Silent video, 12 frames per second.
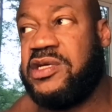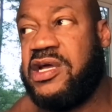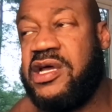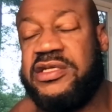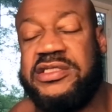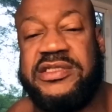with a
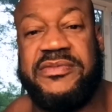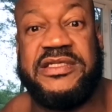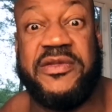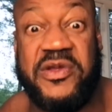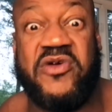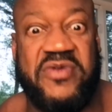gun and they
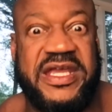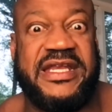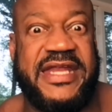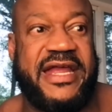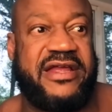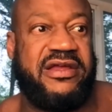say, we're going to
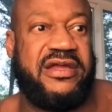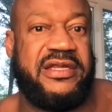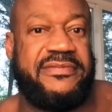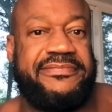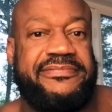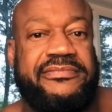get that
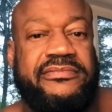gun.